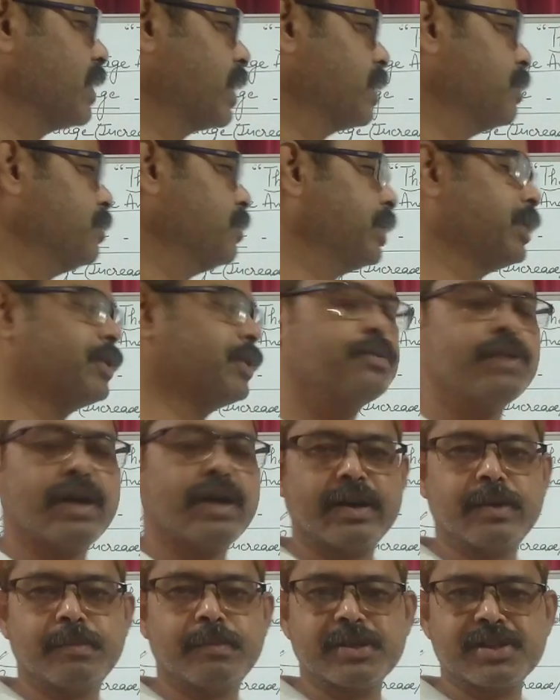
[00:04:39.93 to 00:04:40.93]
value into
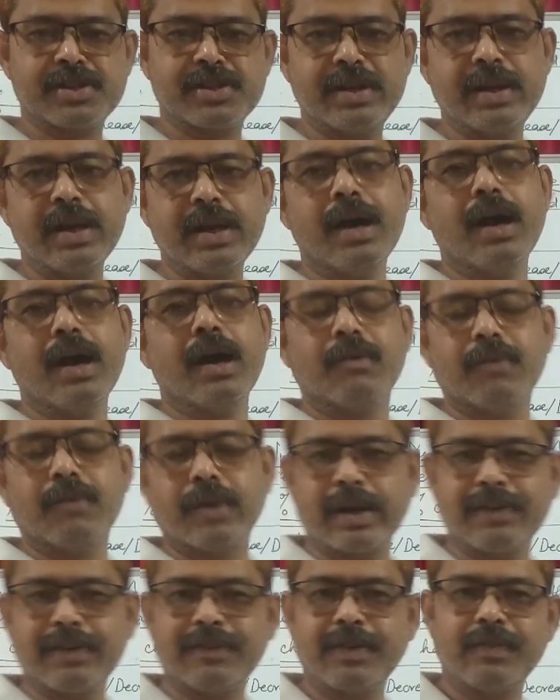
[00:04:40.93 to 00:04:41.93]
100%,
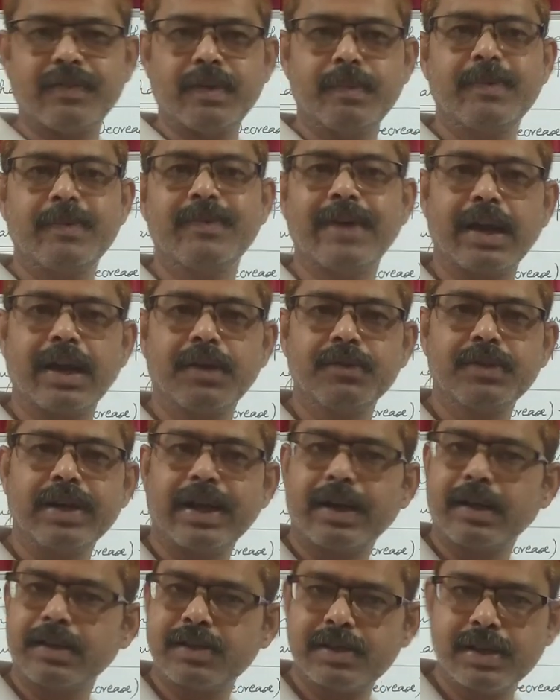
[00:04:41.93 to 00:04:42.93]
whatever will be value,
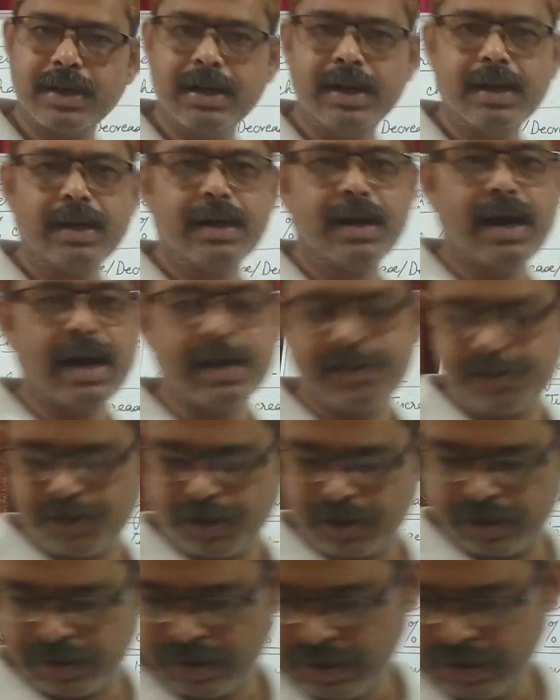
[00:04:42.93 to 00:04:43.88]
that is the answer.